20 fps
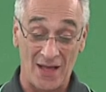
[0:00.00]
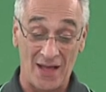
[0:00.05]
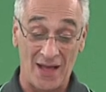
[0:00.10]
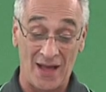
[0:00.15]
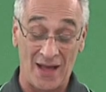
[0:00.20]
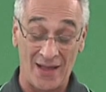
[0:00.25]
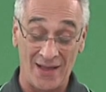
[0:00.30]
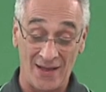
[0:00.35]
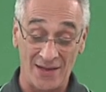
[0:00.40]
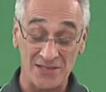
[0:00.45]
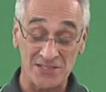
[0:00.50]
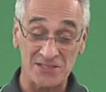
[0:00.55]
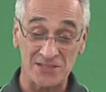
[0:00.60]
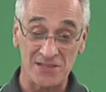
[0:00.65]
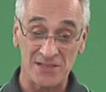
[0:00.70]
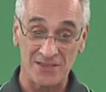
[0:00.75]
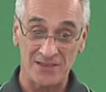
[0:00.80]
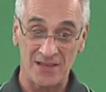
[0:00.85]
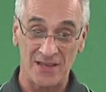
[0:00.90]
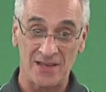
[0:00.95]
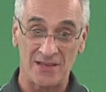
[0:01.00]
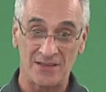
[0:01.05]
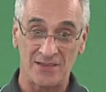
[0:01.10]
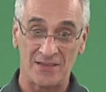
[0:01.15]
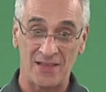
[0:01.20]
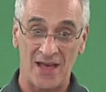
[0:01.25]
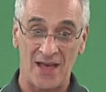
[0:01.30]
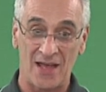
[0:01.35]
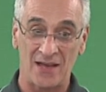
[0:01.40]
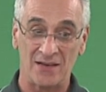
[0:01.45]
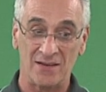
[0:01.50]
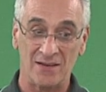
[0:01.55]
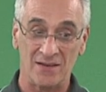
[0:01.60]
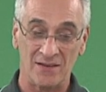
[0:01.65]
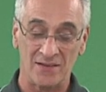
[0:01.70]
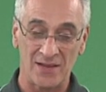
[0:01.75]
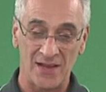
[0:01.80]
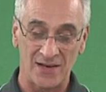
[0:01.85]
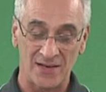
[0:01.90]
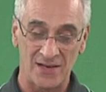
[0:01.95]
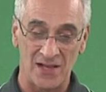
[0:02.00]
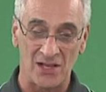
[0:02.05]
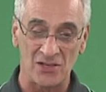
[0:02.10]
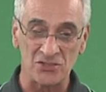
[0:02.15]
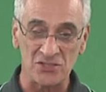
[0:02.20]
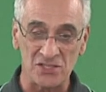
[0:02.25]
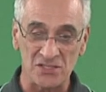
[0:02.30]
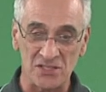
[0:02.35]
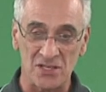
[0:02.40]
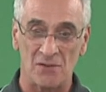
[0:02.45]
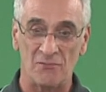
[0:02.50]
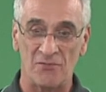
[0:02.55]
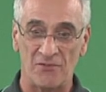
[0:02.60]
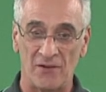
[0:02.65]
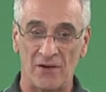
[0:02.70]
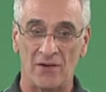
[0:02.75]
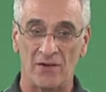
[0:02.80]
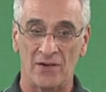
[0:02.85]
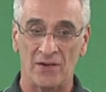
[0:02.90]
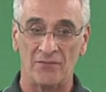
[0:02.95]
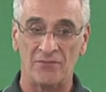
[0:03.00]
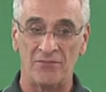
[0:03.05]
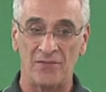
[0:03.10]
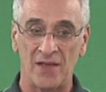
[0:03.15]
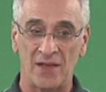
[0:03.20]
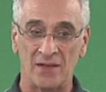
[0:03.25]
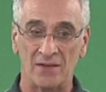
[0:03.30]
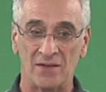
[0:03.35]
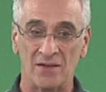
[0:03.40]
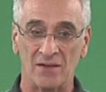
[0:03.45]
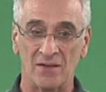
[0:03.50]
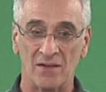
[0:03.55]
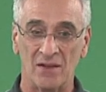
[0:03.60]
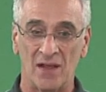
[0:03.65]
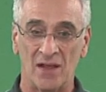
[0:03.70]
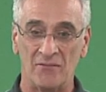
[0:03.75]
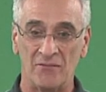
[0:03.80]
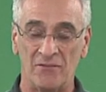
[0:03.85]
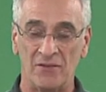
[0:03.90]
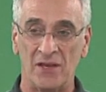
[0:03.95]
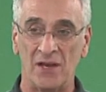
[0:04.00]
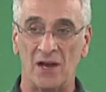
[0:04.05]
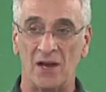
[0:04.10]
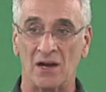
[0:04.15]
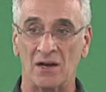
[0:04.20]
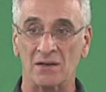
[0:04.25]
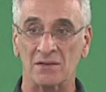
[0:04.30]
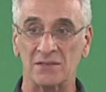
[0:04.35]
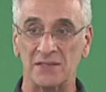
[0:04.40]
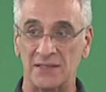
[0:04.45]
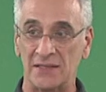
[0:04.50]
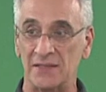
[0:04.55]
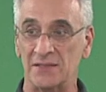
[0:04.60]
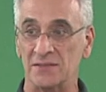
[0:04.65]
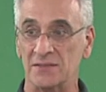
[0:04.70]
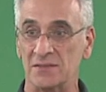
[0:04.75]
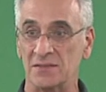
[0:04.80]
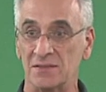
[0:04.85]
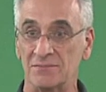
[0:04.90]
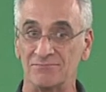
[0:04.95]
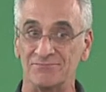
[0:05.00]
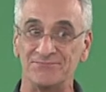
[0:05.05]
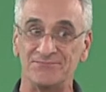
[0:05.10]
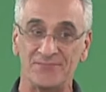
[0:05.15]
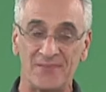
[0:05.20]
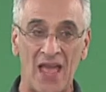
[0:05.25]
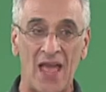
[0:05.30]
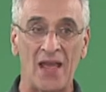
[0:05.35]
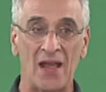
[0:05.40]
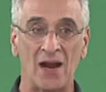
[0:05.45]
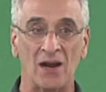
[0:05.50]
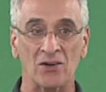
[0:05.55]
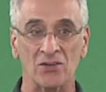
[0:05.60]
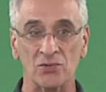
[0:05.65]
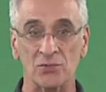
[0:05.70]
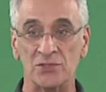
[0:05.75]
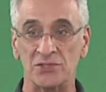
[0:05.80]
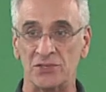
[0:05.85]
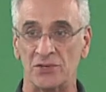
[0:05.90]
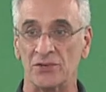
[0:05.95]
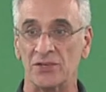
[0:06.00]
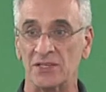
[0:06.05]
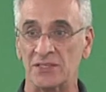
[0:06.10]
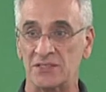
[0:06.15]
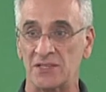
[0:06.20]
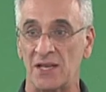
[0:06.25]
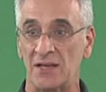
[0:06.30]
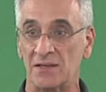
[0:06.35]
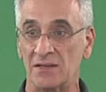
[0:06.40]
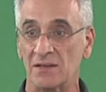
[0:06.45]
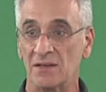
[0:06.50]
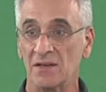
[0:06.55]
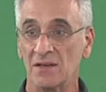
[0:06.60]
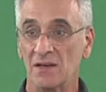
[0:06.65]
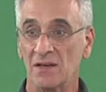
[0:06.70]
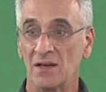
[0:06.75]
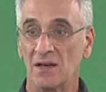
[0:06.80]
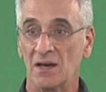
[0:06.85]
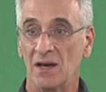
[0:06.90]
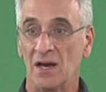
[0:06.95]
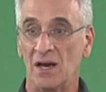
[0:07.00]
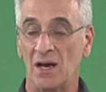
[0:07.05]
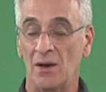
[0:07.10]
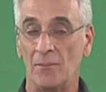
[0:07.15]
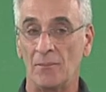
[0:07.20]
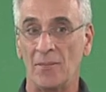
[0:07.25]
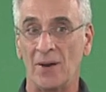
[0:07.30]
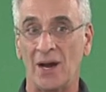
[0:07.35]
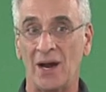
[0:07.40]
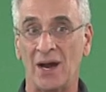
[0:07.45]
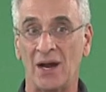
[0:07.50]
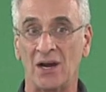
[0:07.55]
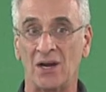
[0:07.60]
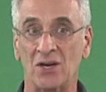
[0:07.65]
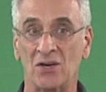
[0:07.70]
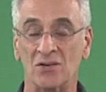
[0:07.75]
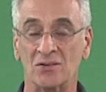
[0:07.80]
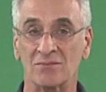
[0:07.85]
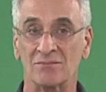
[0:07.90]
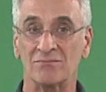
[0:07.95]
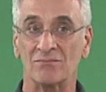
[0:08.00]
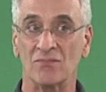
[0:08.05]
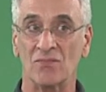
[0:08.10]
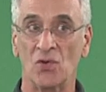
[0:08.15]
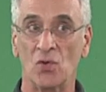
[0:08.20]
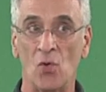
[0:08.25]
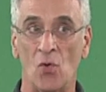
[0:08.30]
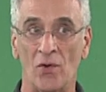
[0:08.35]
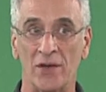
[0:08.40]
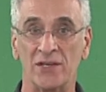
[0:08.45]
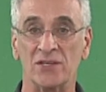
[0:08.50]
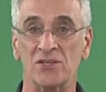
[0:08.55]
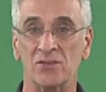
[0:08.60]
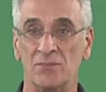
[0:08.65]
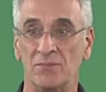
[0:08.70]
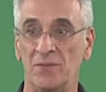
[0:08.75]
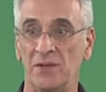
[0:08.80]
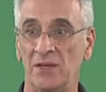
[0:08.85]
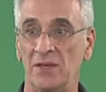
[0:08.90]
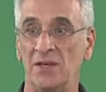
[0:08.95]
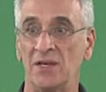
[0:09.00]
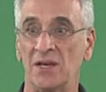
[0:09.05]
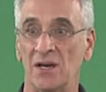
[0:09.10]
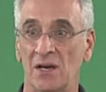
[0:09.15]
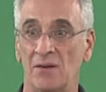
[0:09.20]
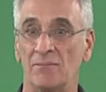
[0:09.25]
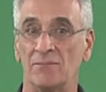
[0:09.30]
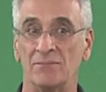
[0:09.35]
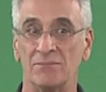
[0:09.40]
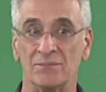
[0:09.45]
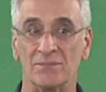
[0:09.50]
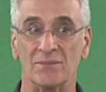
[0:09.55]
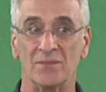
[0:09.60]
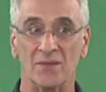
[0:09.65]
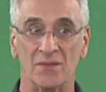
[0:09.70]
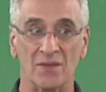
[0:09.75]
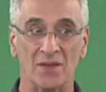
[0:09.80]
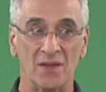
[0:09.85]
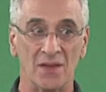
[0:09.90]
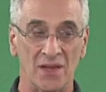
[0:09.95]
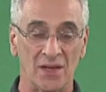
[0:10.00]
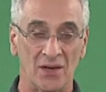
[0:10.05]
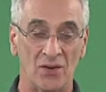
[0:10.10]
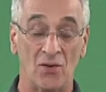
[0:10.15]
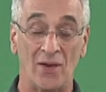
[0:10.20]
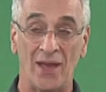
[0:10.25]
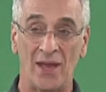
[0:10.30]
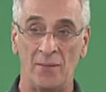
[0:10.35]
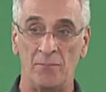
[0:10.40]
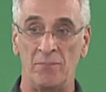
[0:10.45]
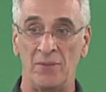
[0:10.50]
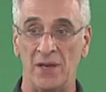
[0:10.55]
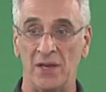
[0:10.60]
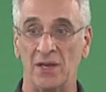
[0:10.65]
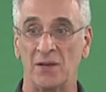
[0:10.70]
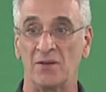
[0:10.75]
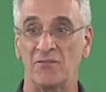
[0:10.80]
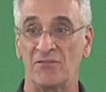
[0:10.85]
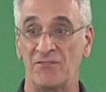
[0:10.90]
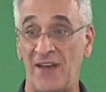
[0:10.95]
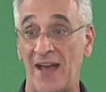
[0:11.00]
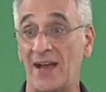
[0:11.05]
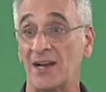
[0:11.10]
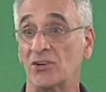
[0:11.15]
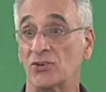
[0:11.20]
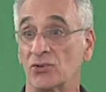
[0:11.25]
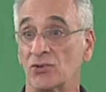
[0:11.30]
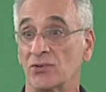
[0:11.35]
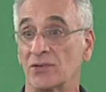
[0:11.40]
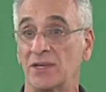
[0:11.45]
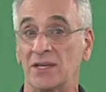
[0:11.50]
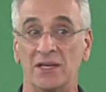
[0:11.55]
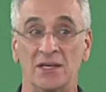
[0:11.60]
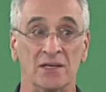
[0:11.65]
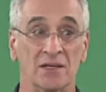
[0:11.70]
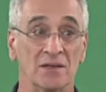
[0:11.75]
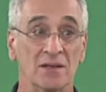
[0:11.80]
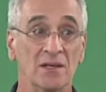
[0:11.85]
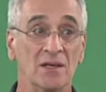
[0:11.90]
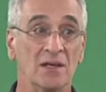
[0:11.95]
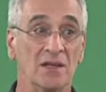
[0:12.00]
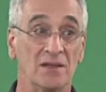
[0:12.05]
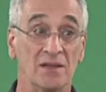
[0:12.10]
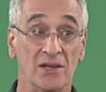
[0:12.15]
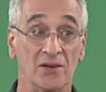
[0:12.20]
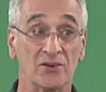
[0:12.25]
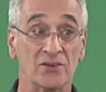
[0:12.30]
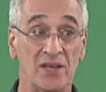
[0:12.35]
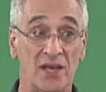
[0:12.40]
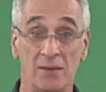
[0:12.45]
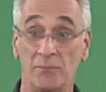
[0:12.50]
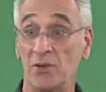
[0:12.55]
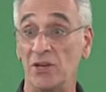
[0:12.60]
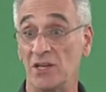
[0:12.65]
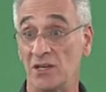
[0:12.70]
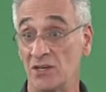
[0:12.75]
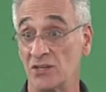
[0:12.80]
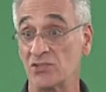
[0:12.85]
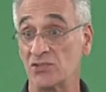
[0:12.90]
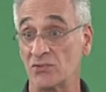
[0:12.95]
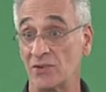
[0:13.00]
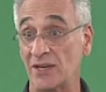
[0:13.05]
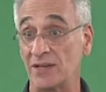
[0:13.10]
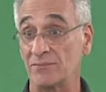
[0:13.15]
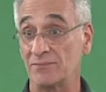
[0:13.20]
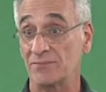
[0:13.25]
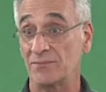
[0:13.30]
I honestly think that the technology has come far enough that VR and AR, to a certain extent, are going to become, a big factor in the entertainment industry.